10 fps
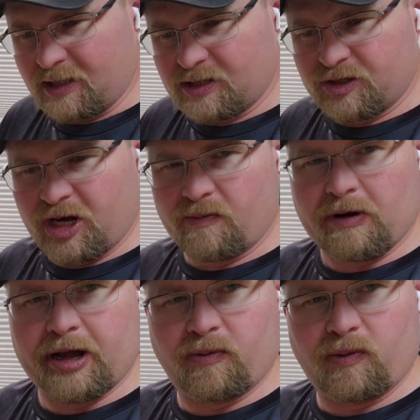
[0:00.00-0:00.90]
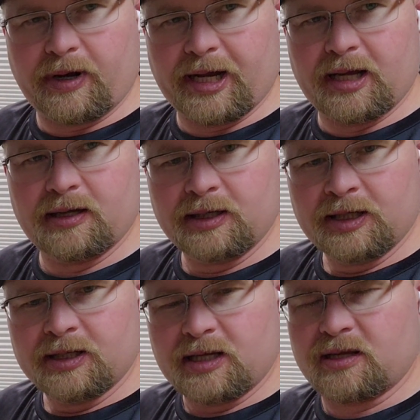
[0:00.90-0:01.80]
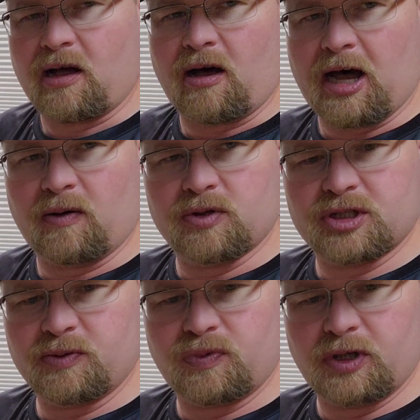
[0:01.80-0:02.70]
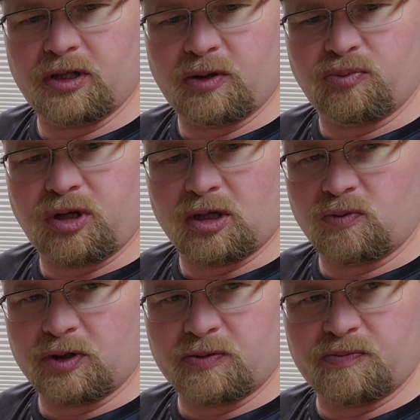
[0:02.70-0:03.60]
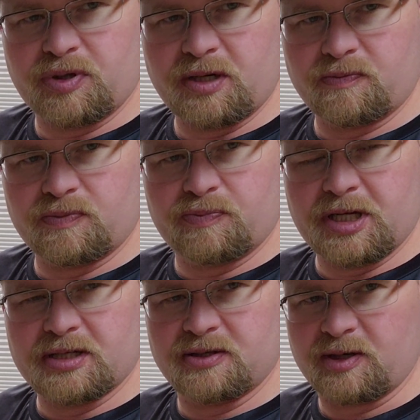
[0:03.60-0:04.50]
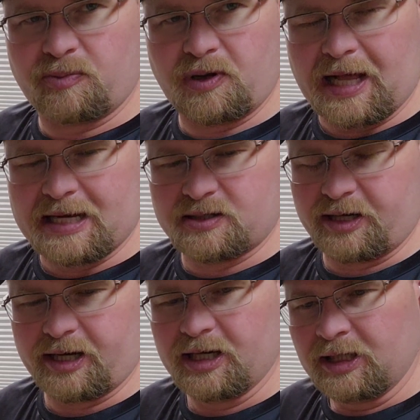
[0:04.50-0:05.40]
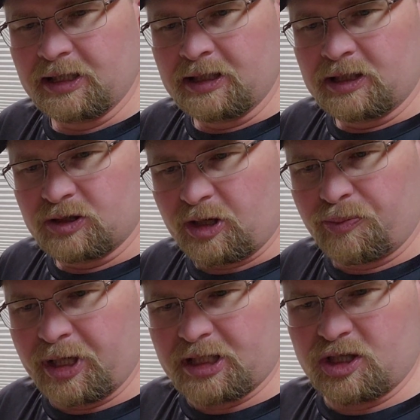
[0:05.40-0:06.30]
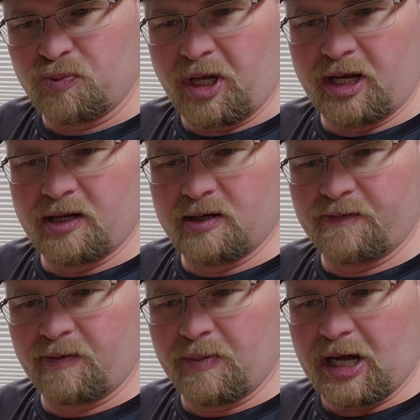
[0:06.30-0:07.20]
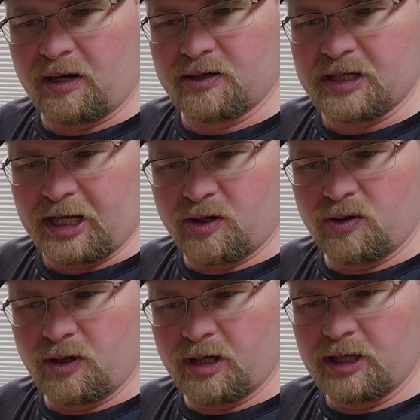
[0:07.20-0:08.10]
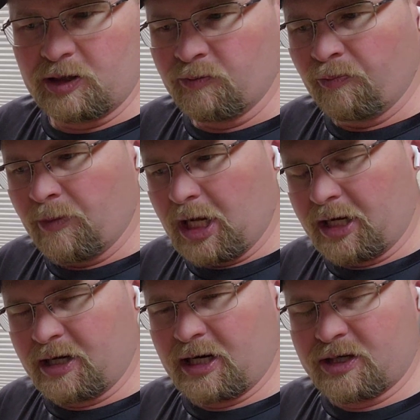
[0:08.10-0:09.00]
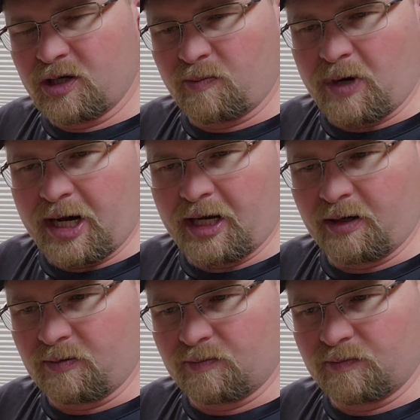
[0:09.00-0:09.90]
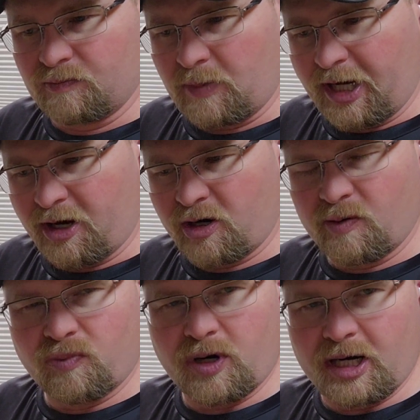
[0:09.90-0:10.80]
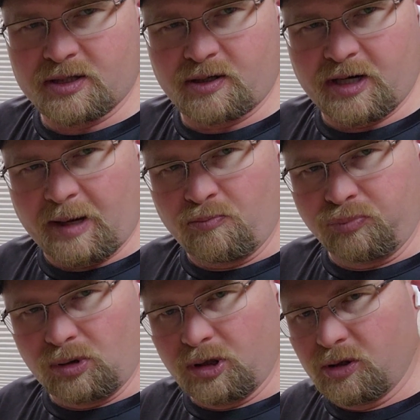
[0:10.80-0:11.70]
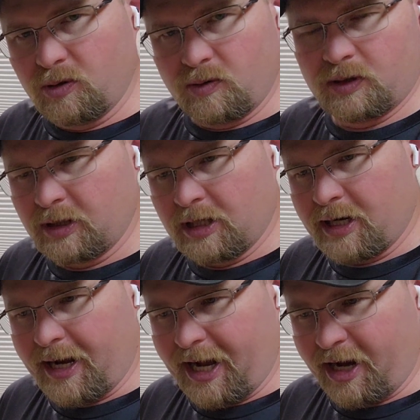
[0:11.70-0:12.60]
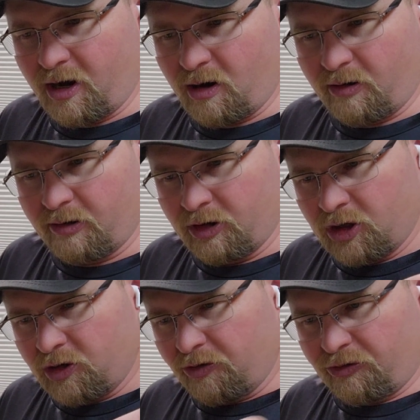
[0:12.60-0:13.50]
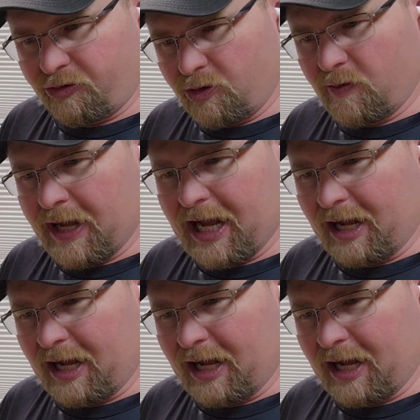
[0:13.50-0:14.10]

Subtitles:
could see right away that the hot was completely plugged with pieces of plastic. So I picked as many of them out as I could, and then I took my air compressor and I blew air through